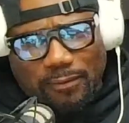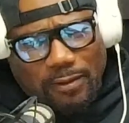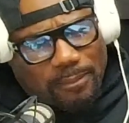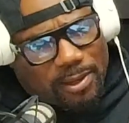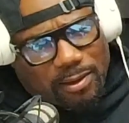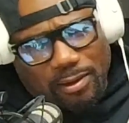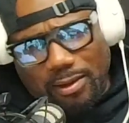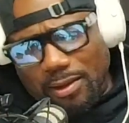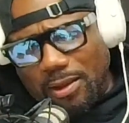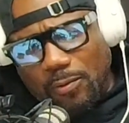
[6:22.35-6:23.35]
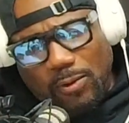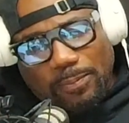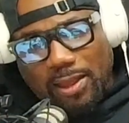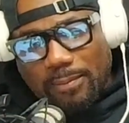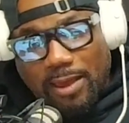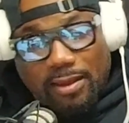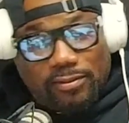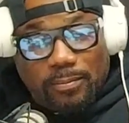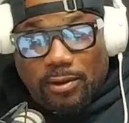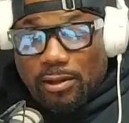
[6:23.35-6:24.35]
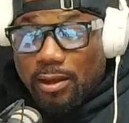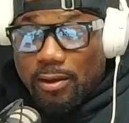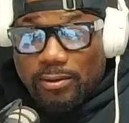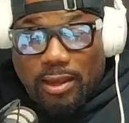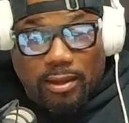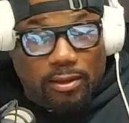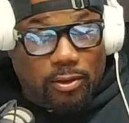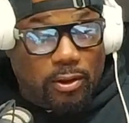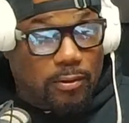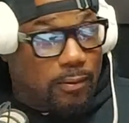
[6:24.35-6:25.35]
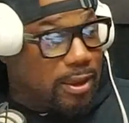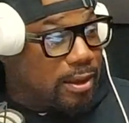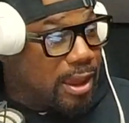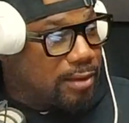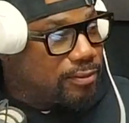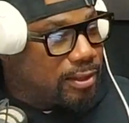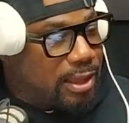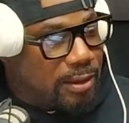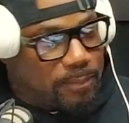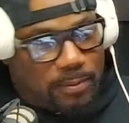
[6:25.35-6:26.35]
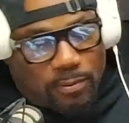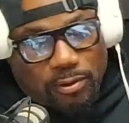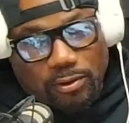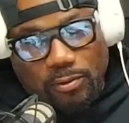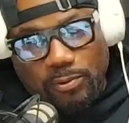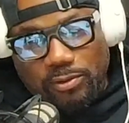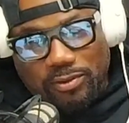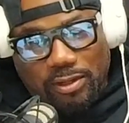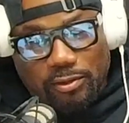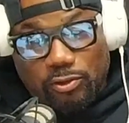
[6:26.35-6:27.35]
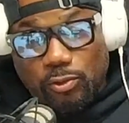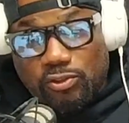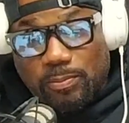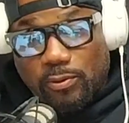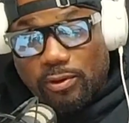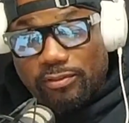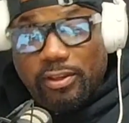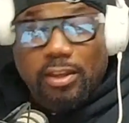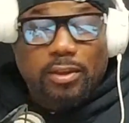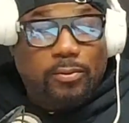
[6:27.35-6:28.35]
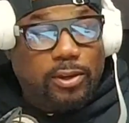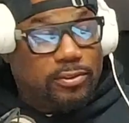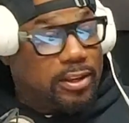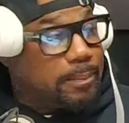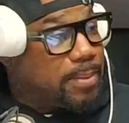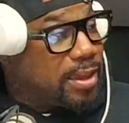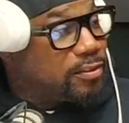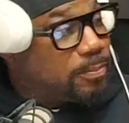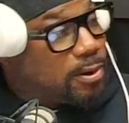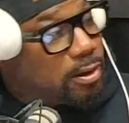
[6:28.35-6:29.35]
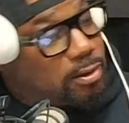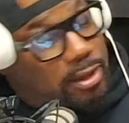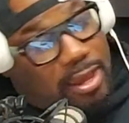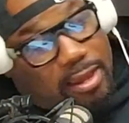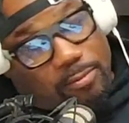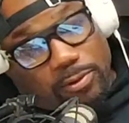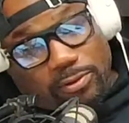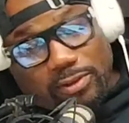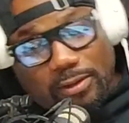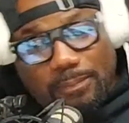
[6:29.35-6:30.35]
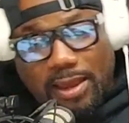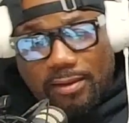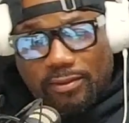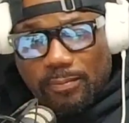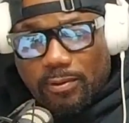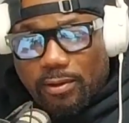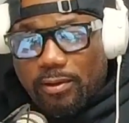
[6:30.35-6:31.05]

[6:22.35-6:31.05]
I mean, we play basketball all day, you know, and actually a lot of people don't know we was into two sports. We was into baseball and we was into basketball.